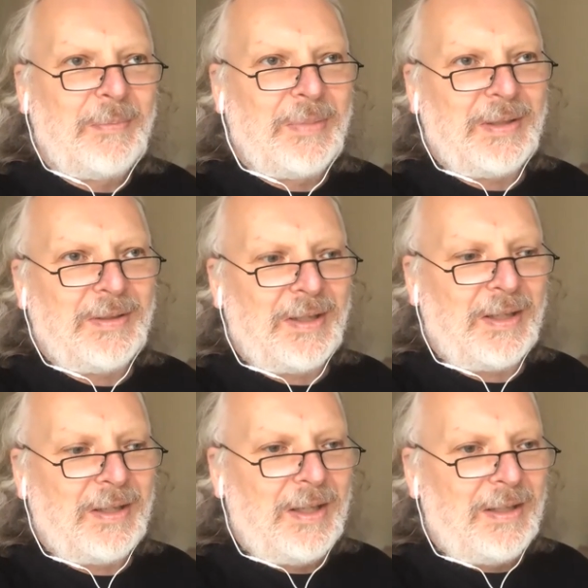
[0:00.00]
But
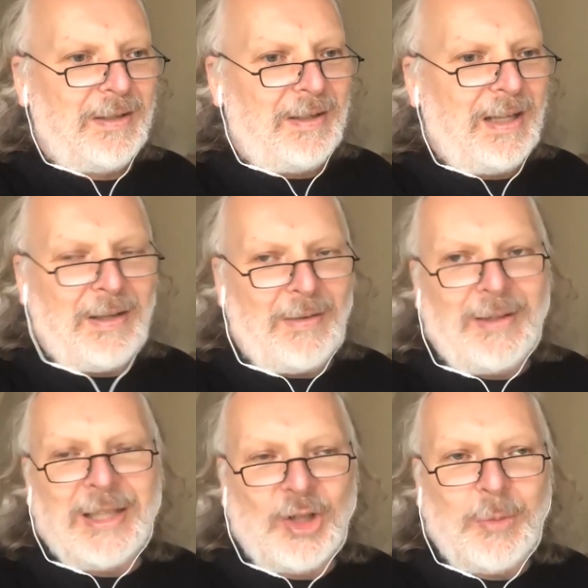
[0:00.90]
I
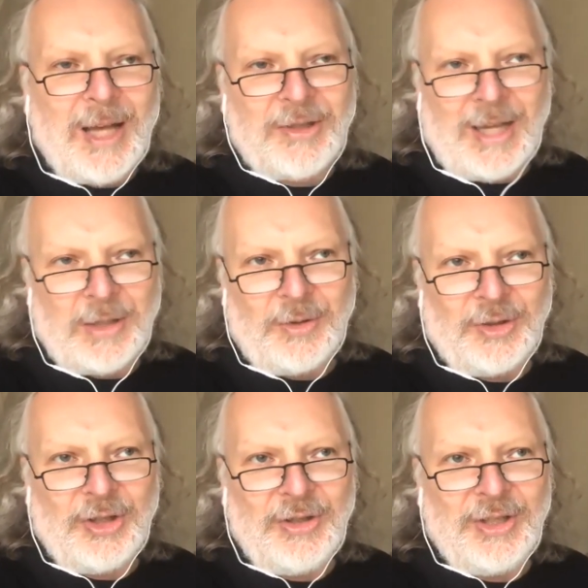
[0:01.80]
think Zoom has tackled the
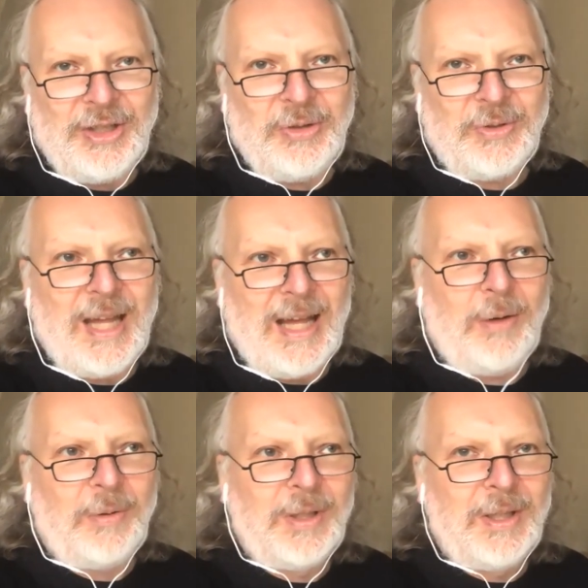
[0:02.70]
security issues now,